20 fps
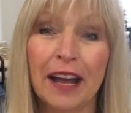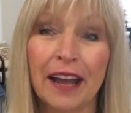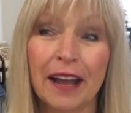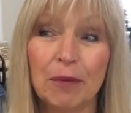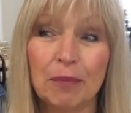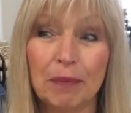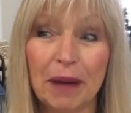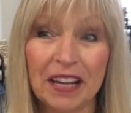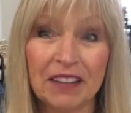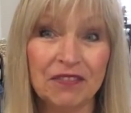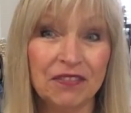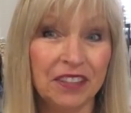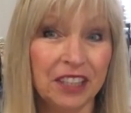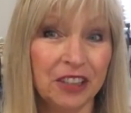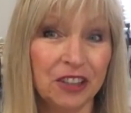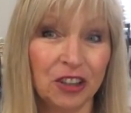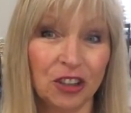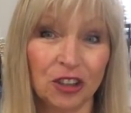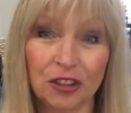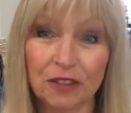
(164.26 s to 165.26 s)
My
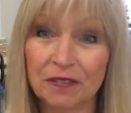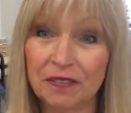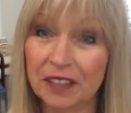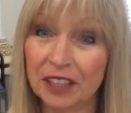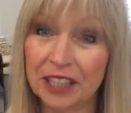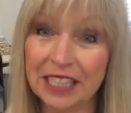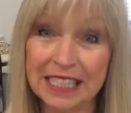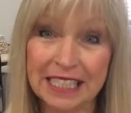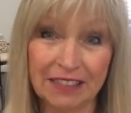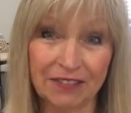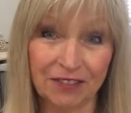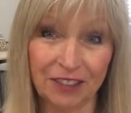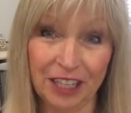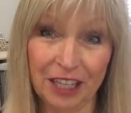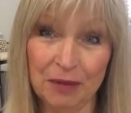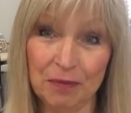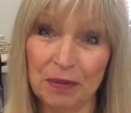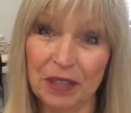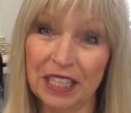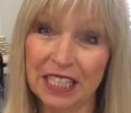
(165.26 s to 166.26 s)
feet look very
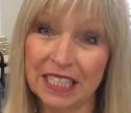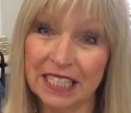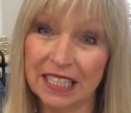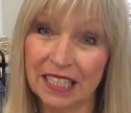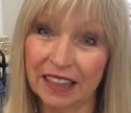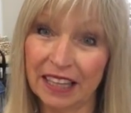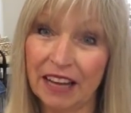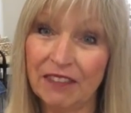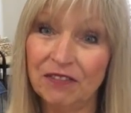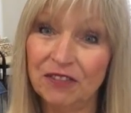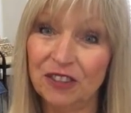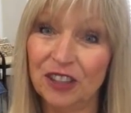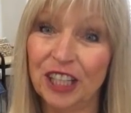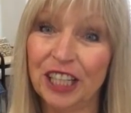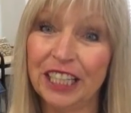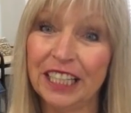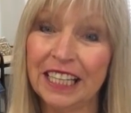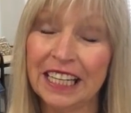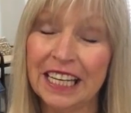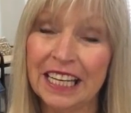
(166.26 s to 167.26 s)
different because the left
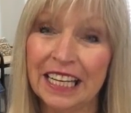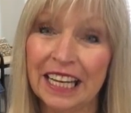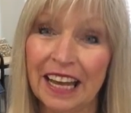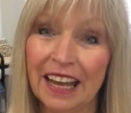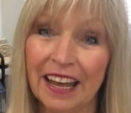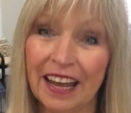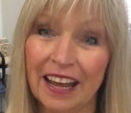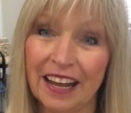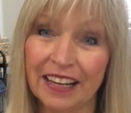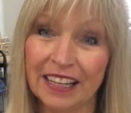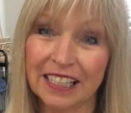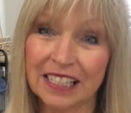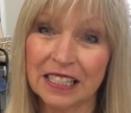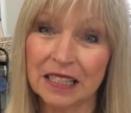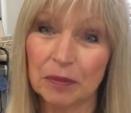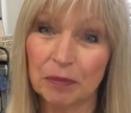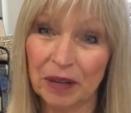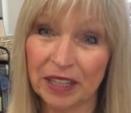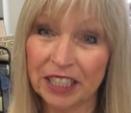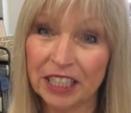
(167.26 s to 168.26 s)
foot has
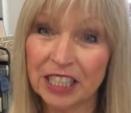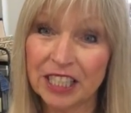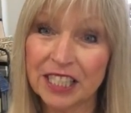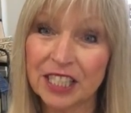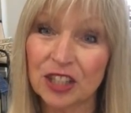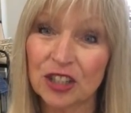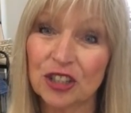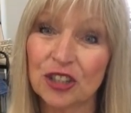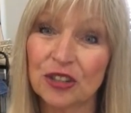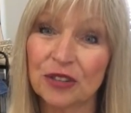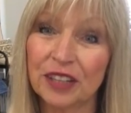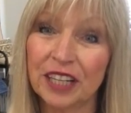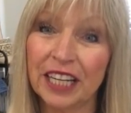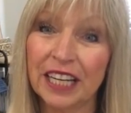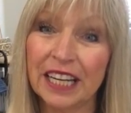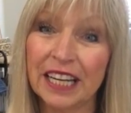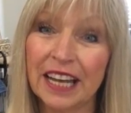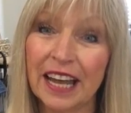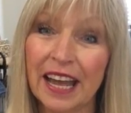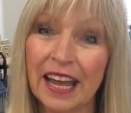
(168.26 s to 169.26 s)
the bunion
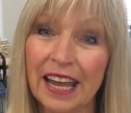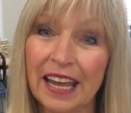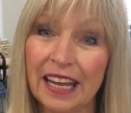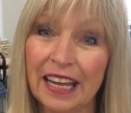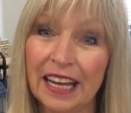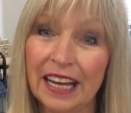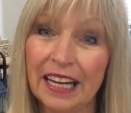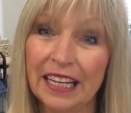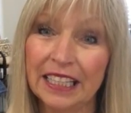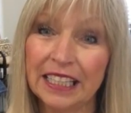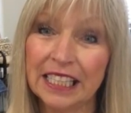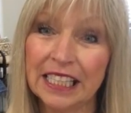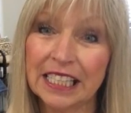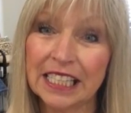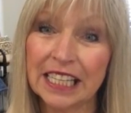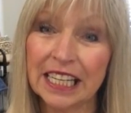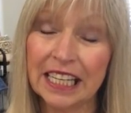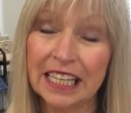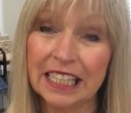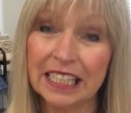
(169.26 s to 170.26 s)
surgery and
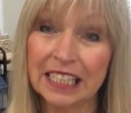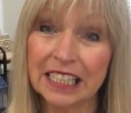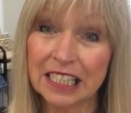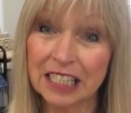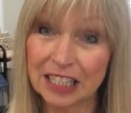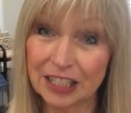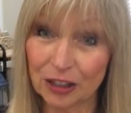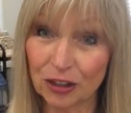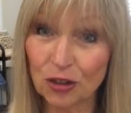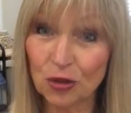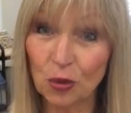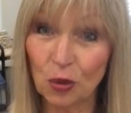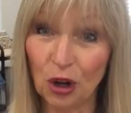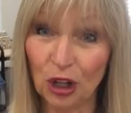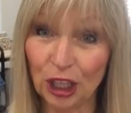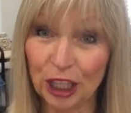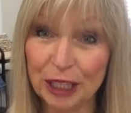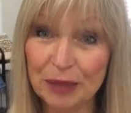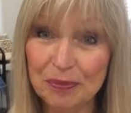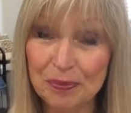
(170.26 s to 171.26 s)
it is still
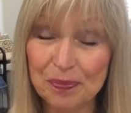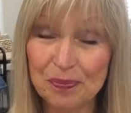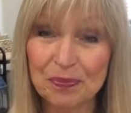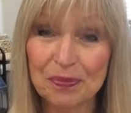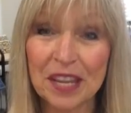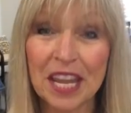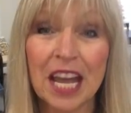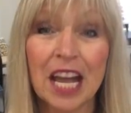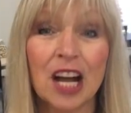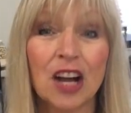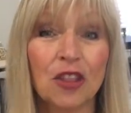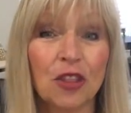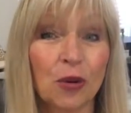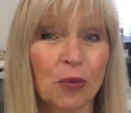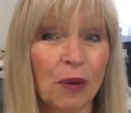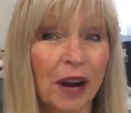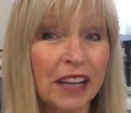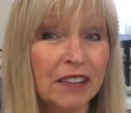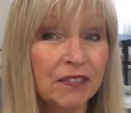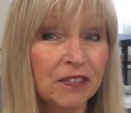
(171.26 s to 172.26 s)
swollen. The
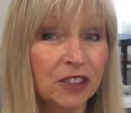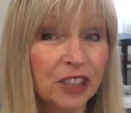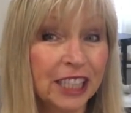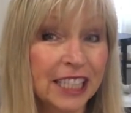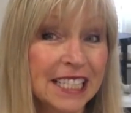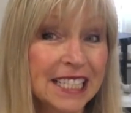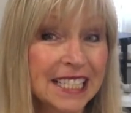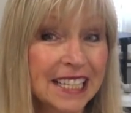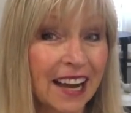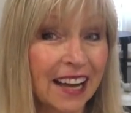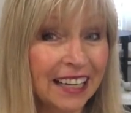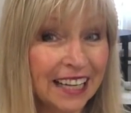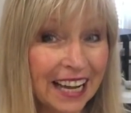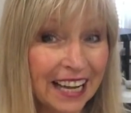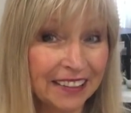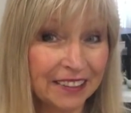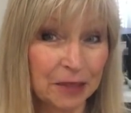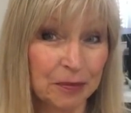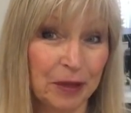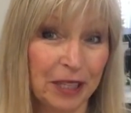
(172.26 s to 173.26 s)
right foot has not
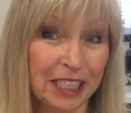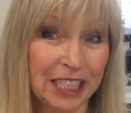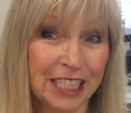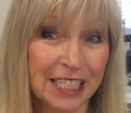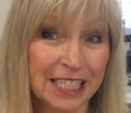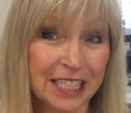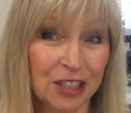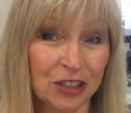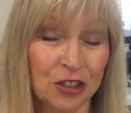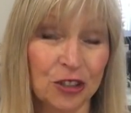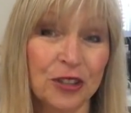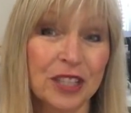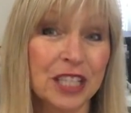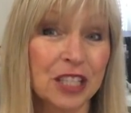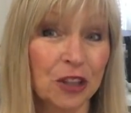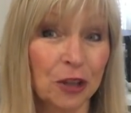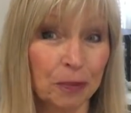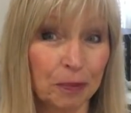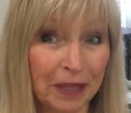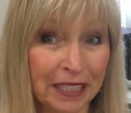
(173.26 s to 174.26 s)
had the bunion surgery,
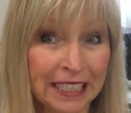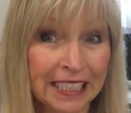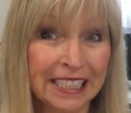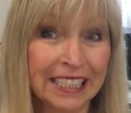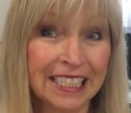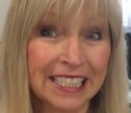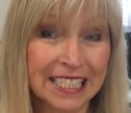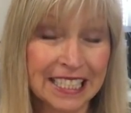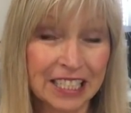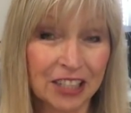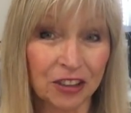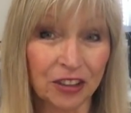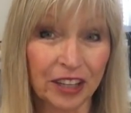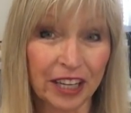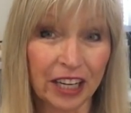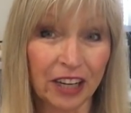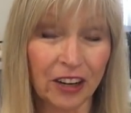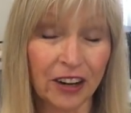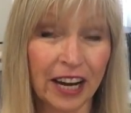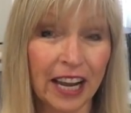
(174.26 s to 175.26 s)
so the bunion is still
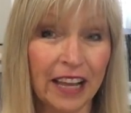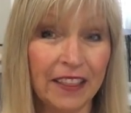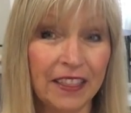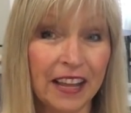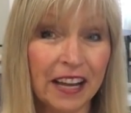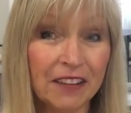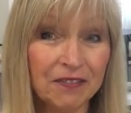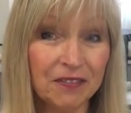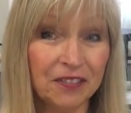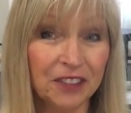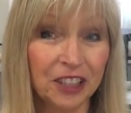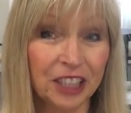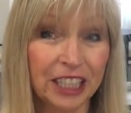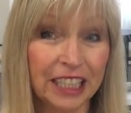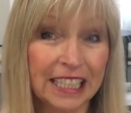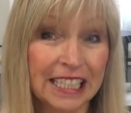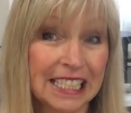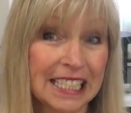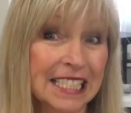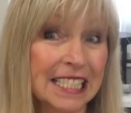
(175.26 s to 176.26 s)
there, and that
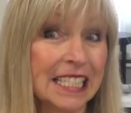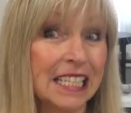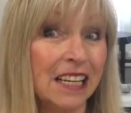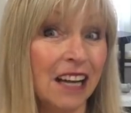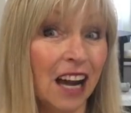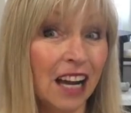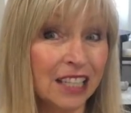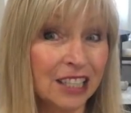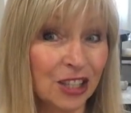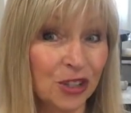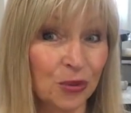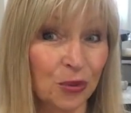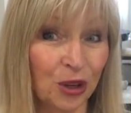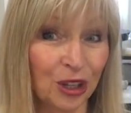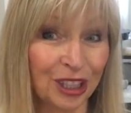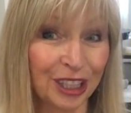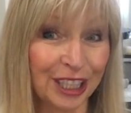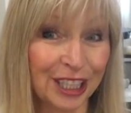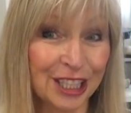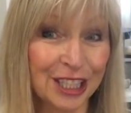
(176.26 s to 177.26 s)
foot is not
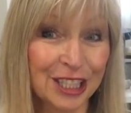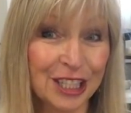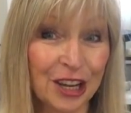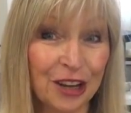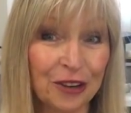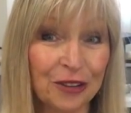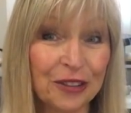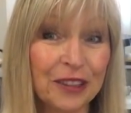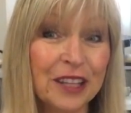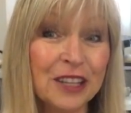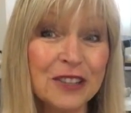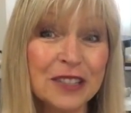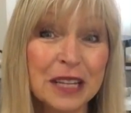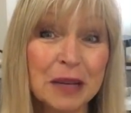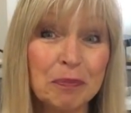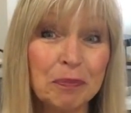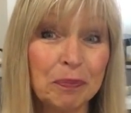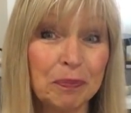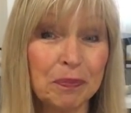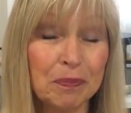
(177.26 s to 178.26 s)
swollen. So there's a,
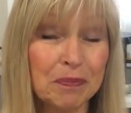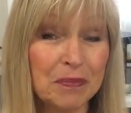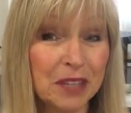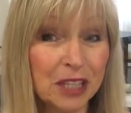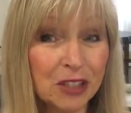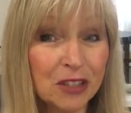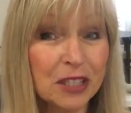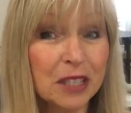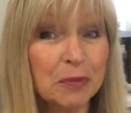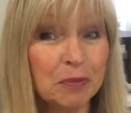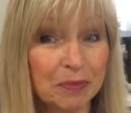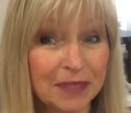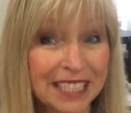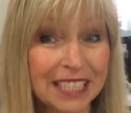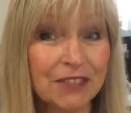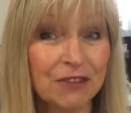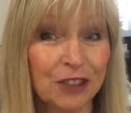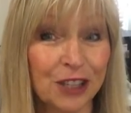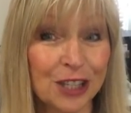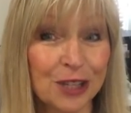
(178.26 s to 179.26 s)
there's a
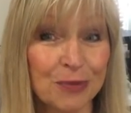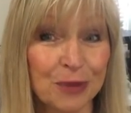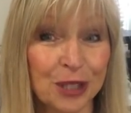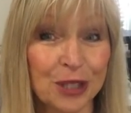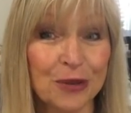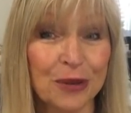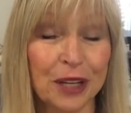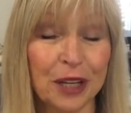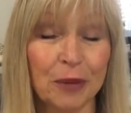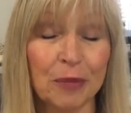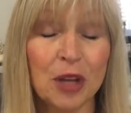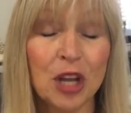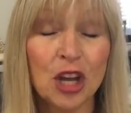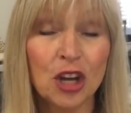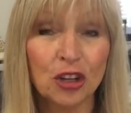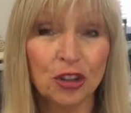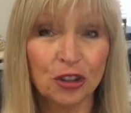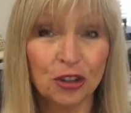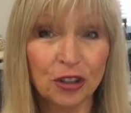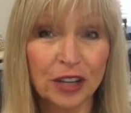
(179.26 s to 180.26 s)
difference between them.
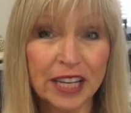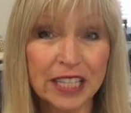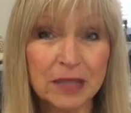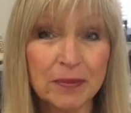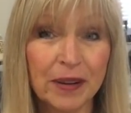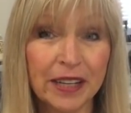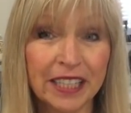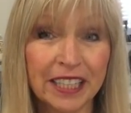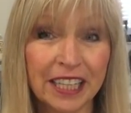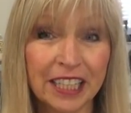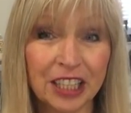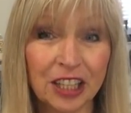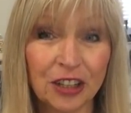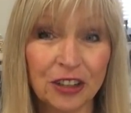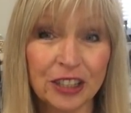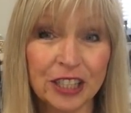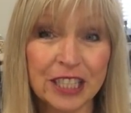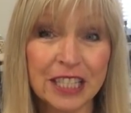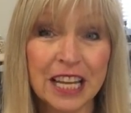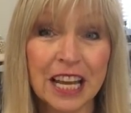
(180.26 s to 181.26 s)
You guys might not
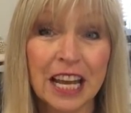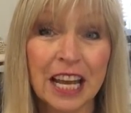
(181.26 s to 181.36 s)
notice,